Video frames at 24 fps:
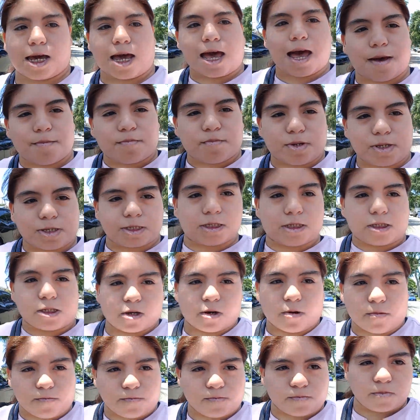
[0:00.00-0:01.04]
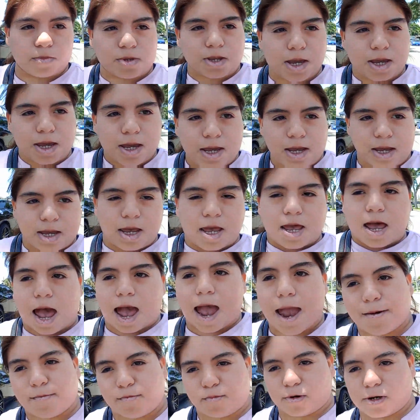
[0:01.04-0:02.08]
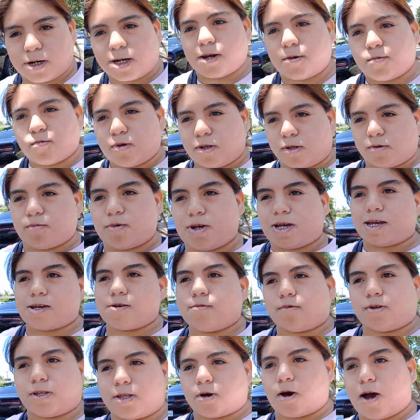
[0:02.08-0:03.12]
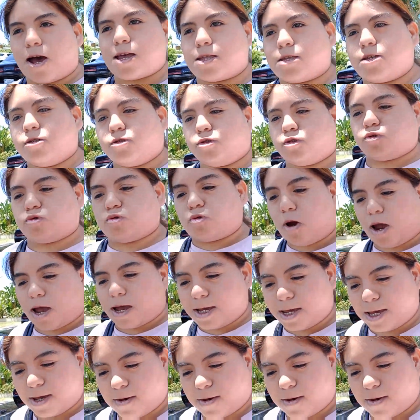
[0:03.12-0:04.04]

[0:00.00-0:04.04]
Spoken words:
could happen. So I bring him with me even though I have to drag